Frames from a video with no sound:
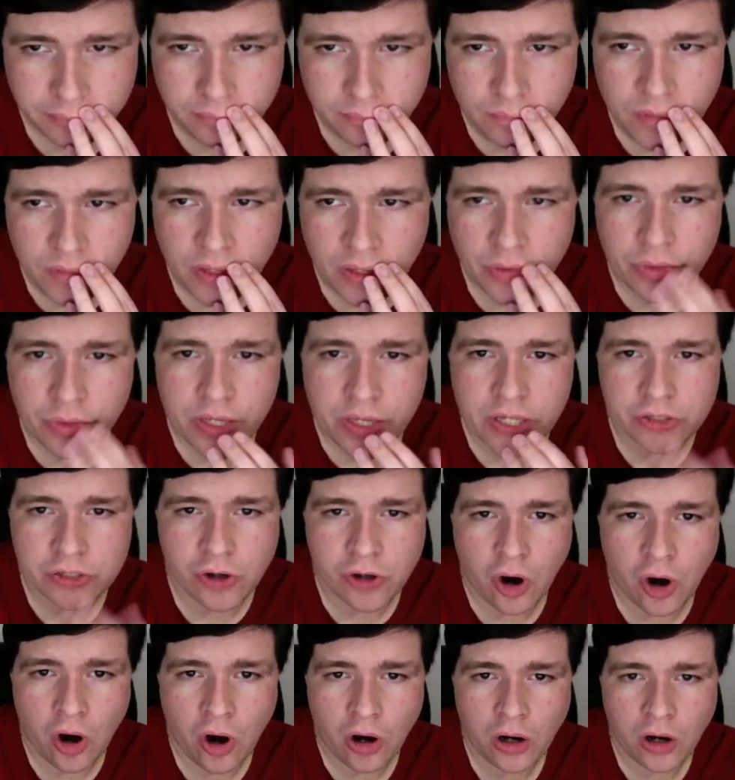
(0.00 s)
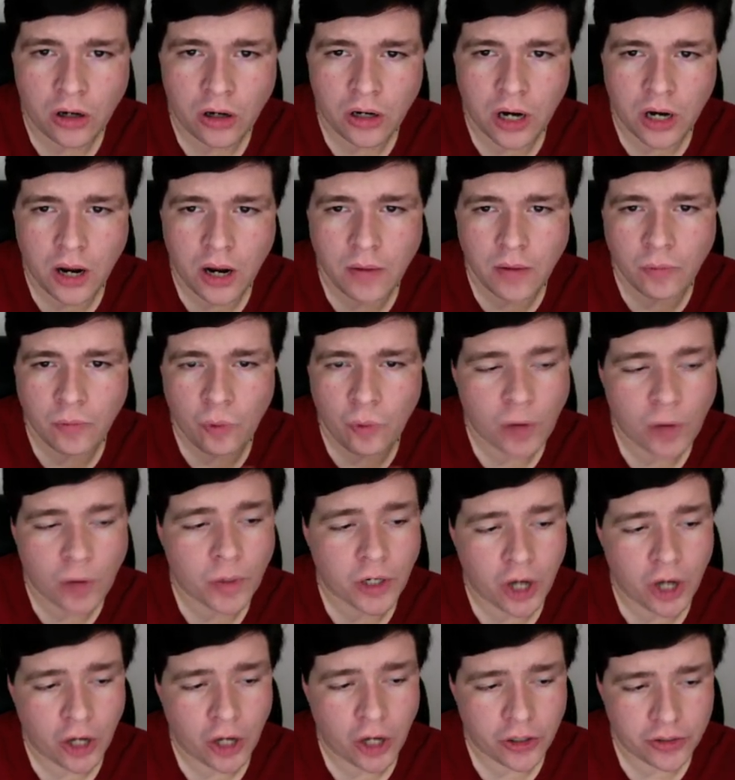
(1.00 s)
these are
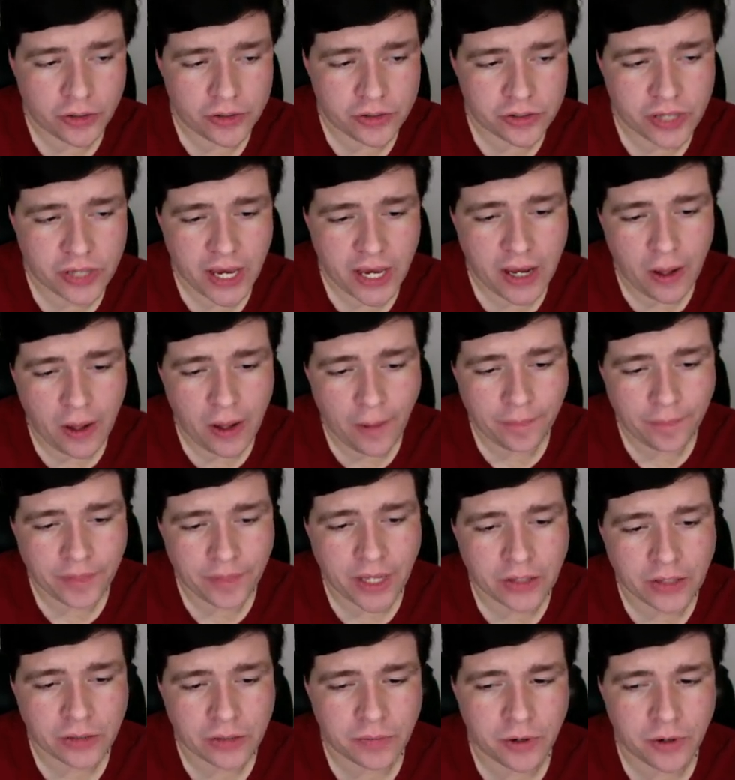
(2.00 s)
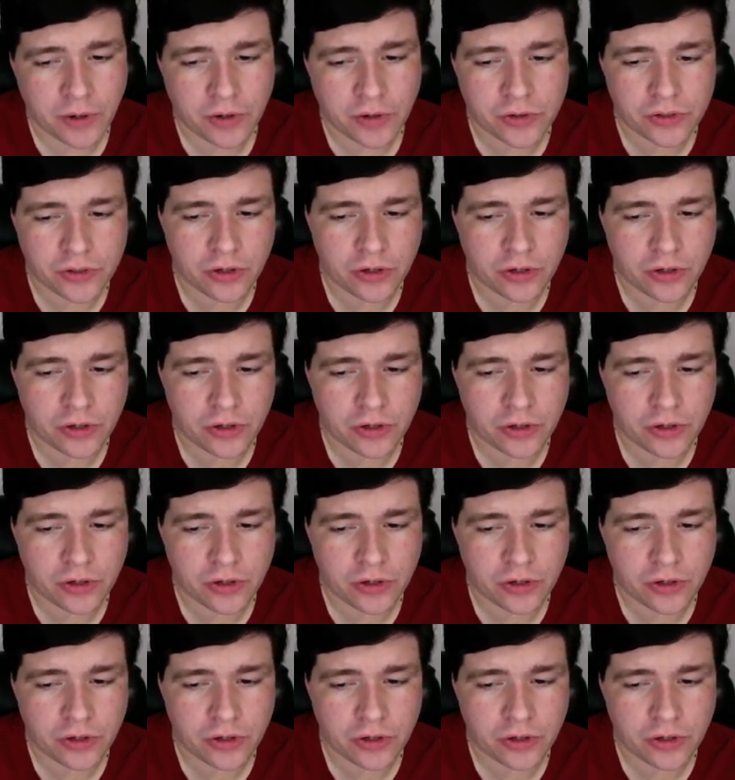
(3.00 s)
1/100th scale as opposed to